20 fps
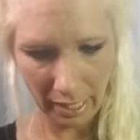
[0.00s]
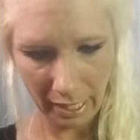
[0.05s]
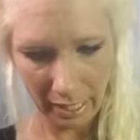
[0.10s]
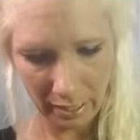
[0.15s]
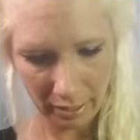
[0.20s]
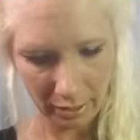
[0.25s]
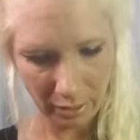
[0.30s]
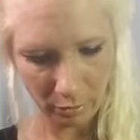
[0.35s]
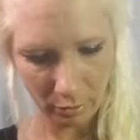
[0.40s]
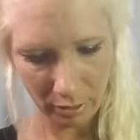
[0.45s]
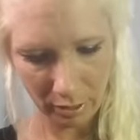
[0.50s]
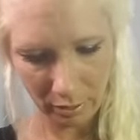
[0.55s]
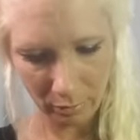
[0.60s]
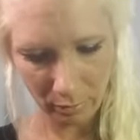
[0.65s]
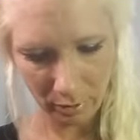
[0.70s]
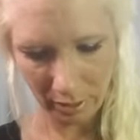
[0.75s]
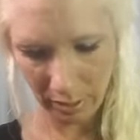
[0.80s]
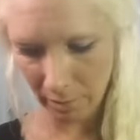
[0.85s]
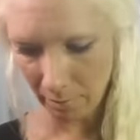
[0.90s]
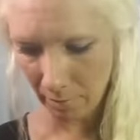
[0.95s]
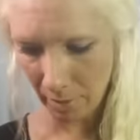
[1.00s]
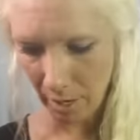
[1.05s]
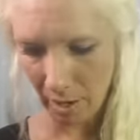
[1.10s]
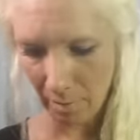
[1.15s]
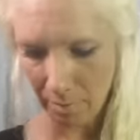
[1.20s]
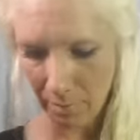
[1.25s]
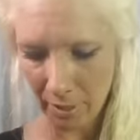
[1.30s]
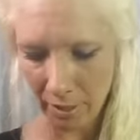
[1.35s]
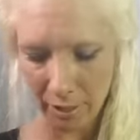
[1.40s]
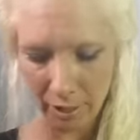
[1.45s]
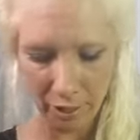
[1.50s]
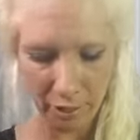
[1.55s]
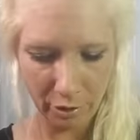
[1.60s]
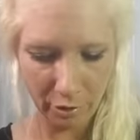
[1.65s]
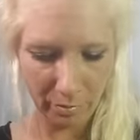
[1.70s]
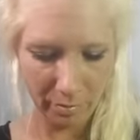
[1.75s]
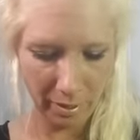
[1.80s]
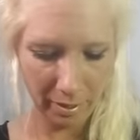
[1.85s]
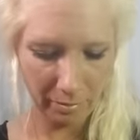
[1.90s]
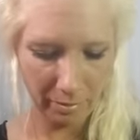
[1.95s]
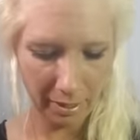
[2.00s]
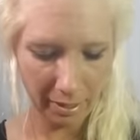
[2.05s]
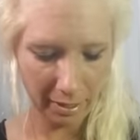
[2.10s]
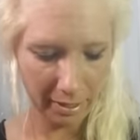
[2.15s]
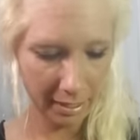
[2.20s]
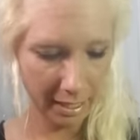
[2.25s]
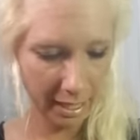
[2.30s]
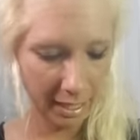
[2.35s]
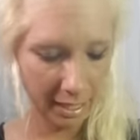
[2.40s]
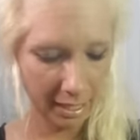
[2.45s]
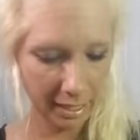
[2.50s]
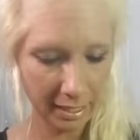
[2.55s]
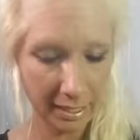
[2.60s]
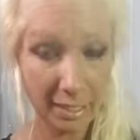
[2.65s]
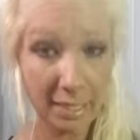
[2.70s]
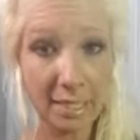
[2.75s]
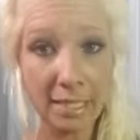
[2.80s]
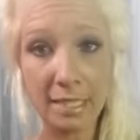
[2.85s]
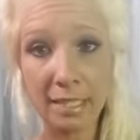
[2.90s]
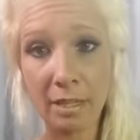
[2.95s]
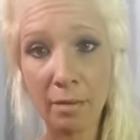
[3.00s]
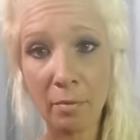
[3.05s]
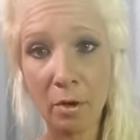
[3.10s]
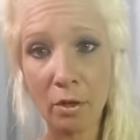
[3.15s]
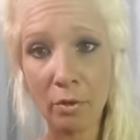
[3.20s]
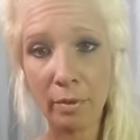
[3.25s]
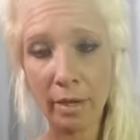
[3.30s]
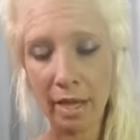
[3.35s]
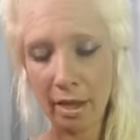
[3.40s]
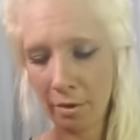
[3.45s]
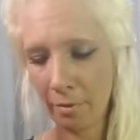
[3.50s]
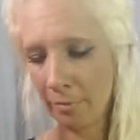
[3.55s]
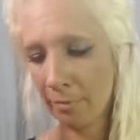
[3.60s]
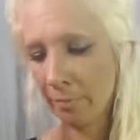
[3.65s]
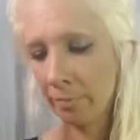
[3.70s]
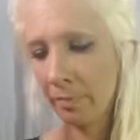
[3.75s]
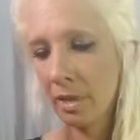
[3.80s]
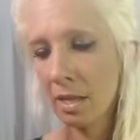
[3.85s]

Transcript: Eight of Swords wanted to pop there too, but I'm not going to take it because it didn't come all the way out.